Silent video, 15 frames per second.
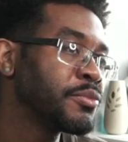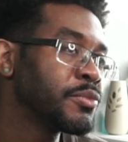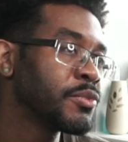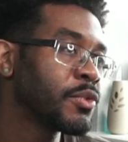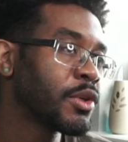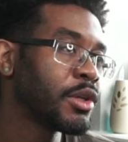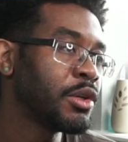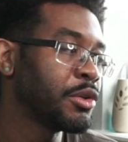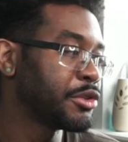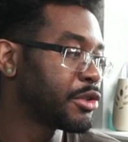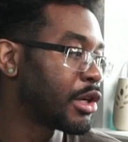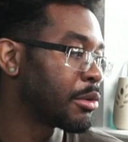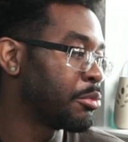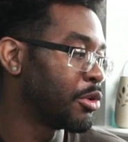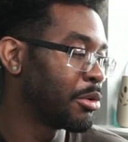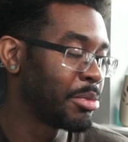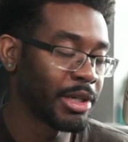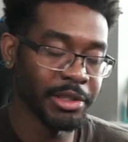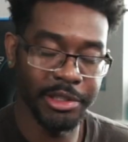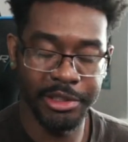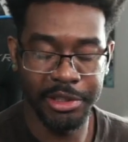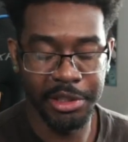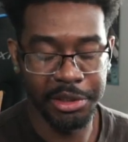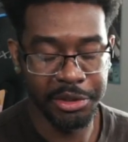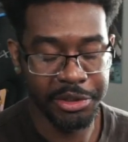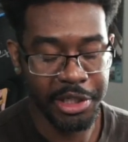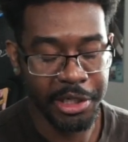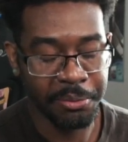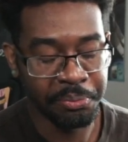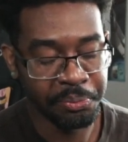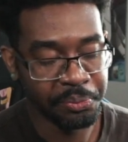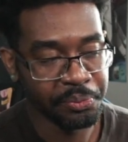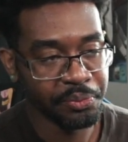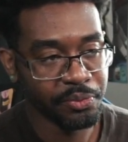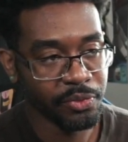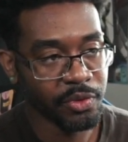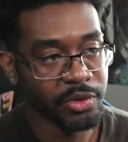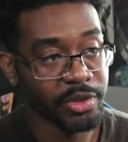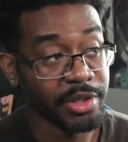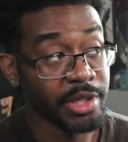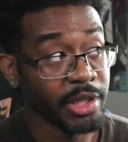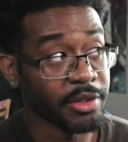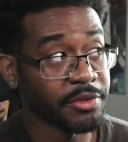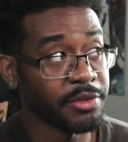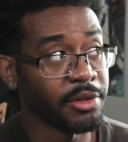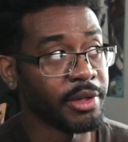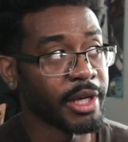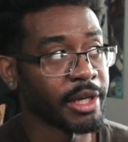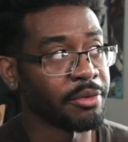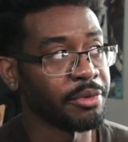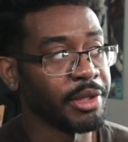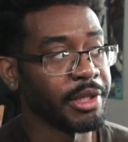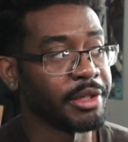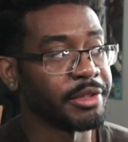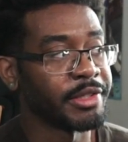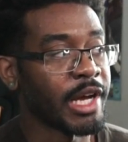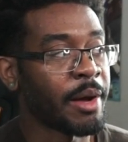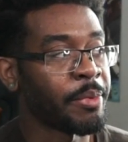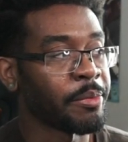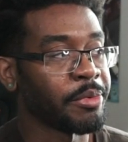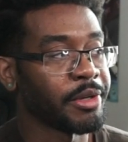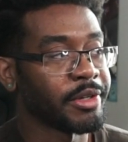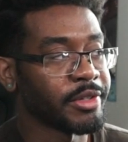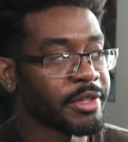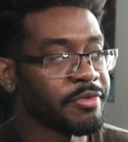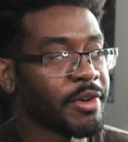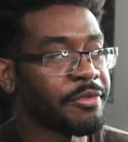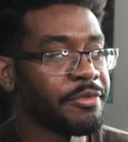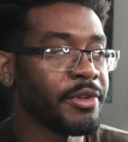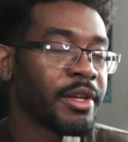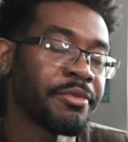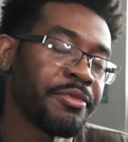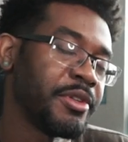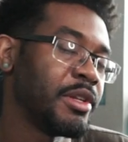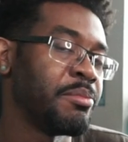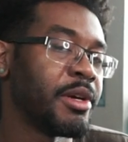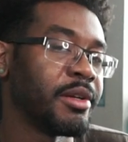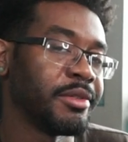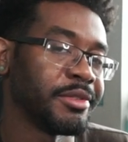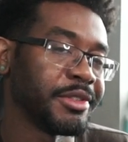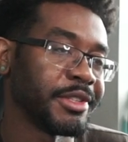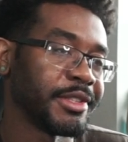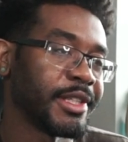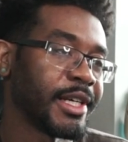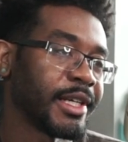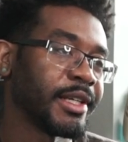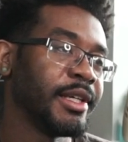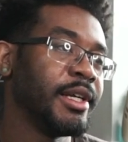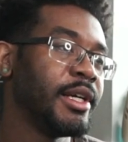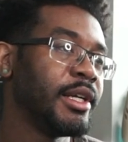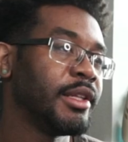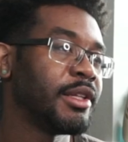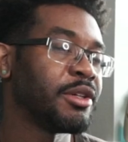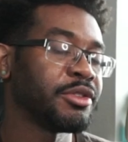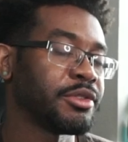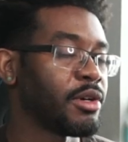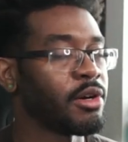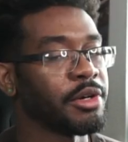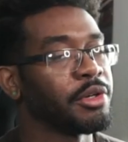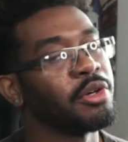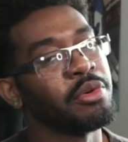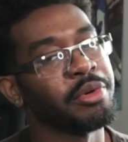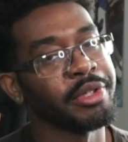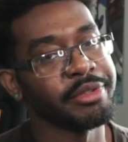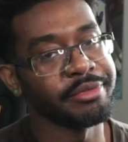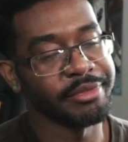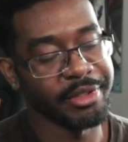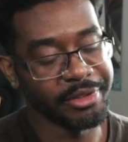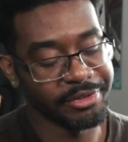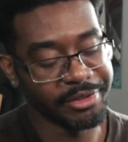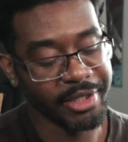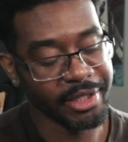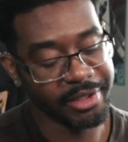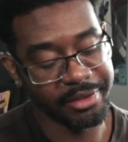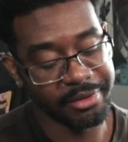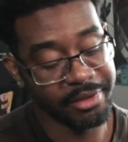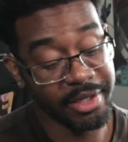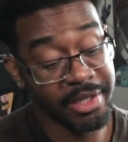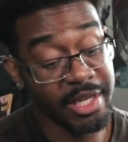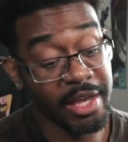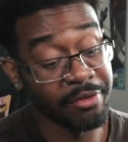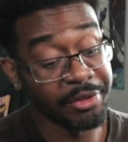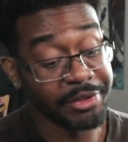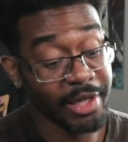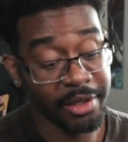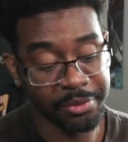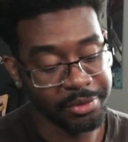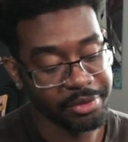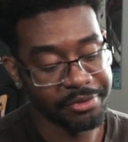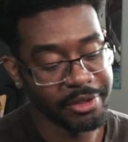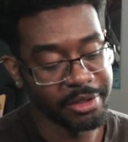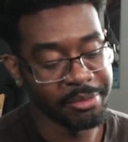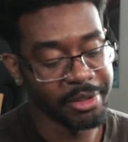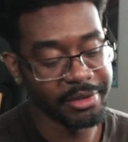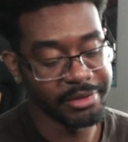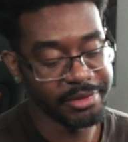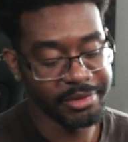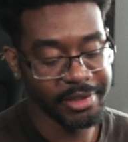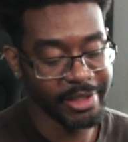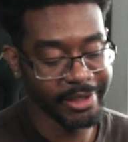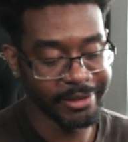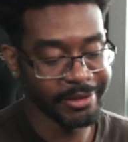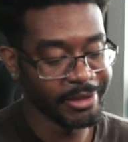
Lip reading: We can always talk more about this another time. I think it's still like a really good topic, because I feel like fundamentals are just like, they're just ongoing. There's like, it never stops with the fundamentals. Like,